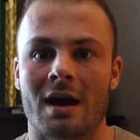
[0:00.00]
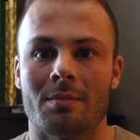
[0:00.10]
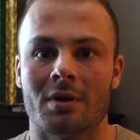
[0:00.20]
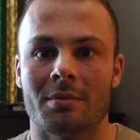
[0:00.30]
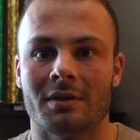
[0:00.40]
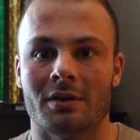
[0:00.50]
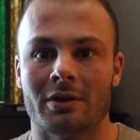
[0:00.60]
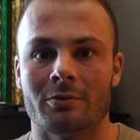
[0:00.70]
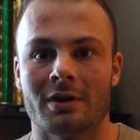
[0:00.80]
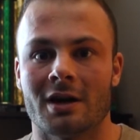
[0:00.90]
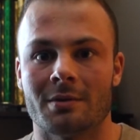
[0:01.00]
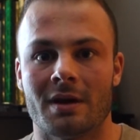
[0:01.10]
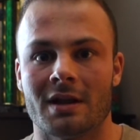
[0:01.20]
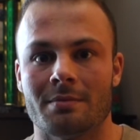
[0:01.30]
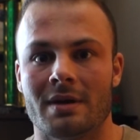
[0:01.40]
I'm probably the only one out of
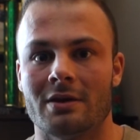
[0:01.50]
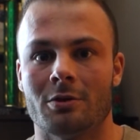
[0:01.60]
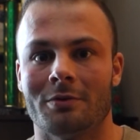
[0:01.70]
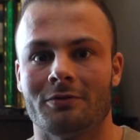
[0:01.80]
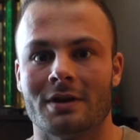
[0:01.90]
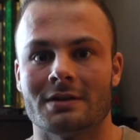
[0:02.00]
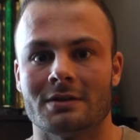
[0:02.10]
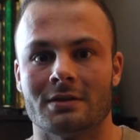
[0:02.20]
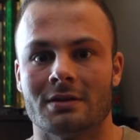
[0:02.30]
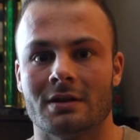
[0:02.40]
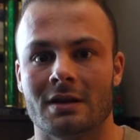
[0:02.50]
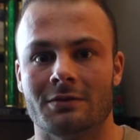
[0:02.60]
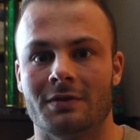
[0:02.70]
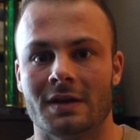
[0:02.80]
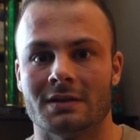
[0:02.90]
my main group of friends that are
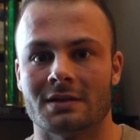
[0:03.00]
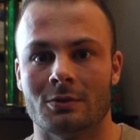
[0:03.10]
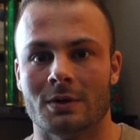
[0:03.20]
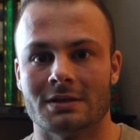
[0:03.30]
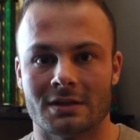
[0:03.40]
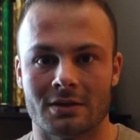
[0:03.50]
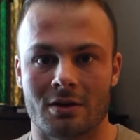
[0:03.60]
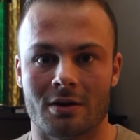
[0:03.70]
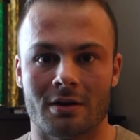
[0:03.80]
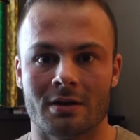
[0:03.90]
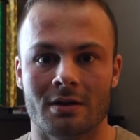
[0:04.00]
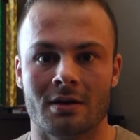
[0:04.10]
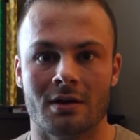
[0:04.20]
into fitness, and the ones that are